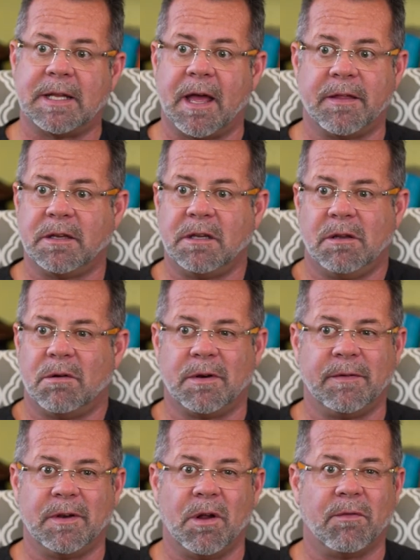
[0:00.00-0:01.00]
now that you don't
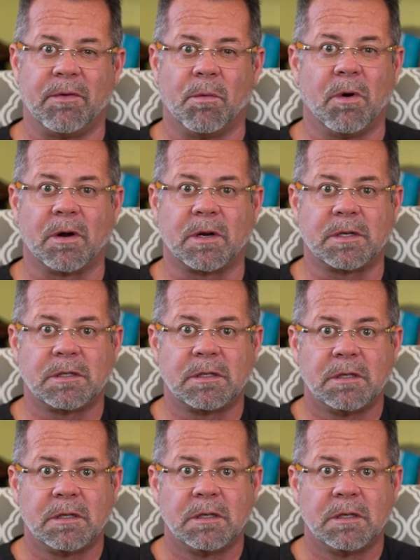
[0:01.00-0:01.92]
even know if it works